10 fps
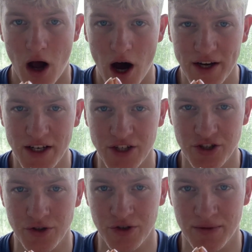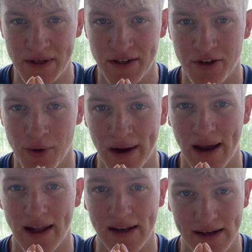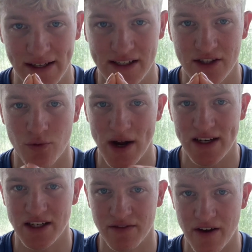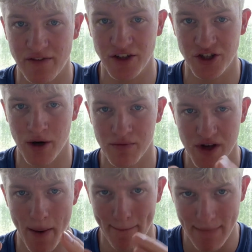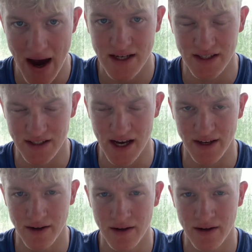I need you to be doing at least 20 to 50 jumps at max intent,